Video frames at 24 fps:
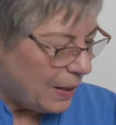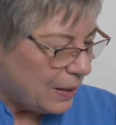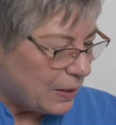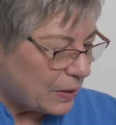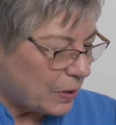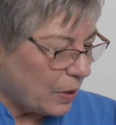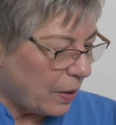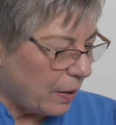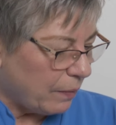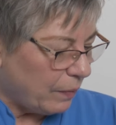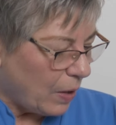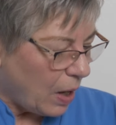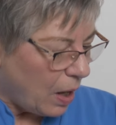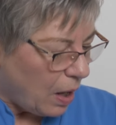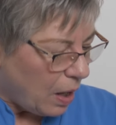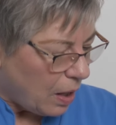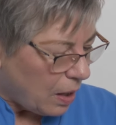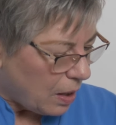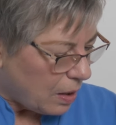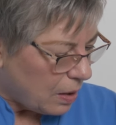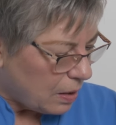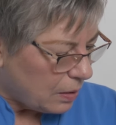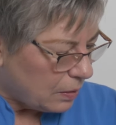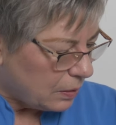So they've
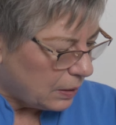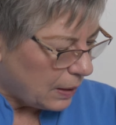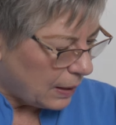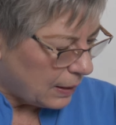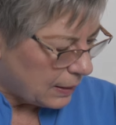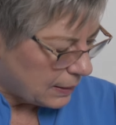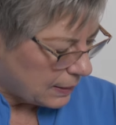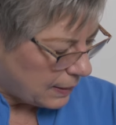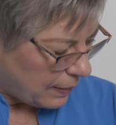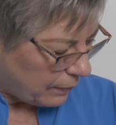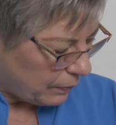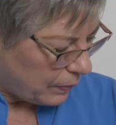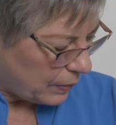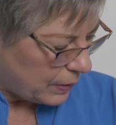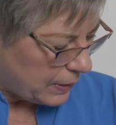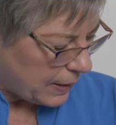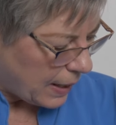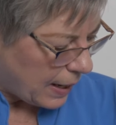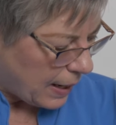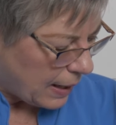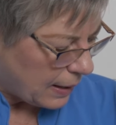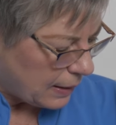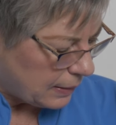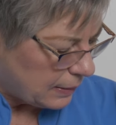all, except for
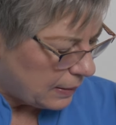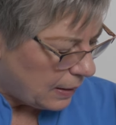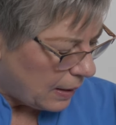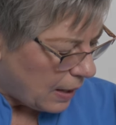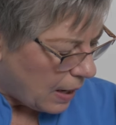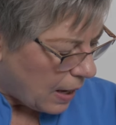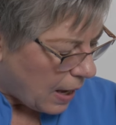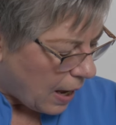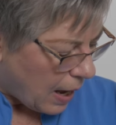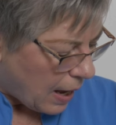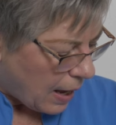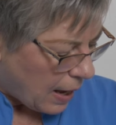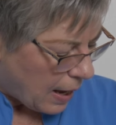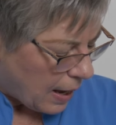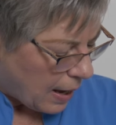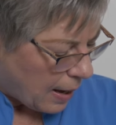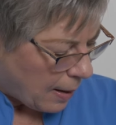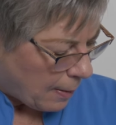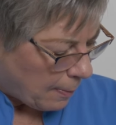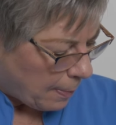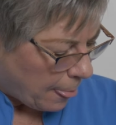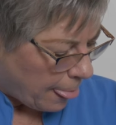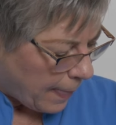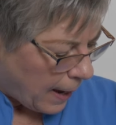Tan
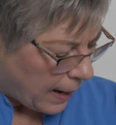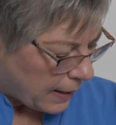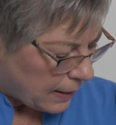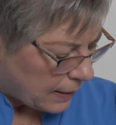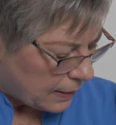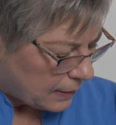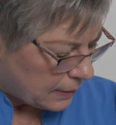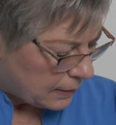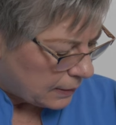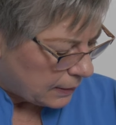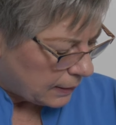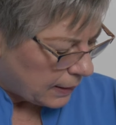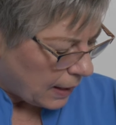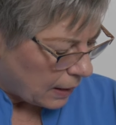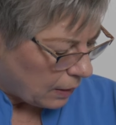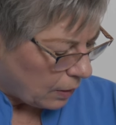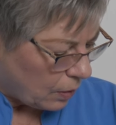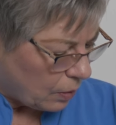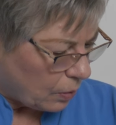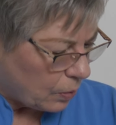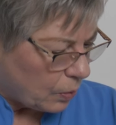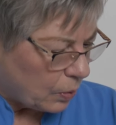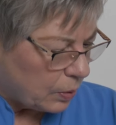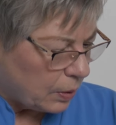and
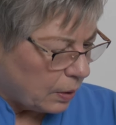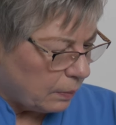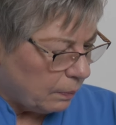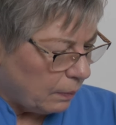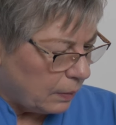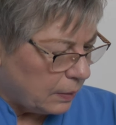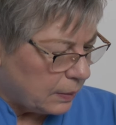Yellow,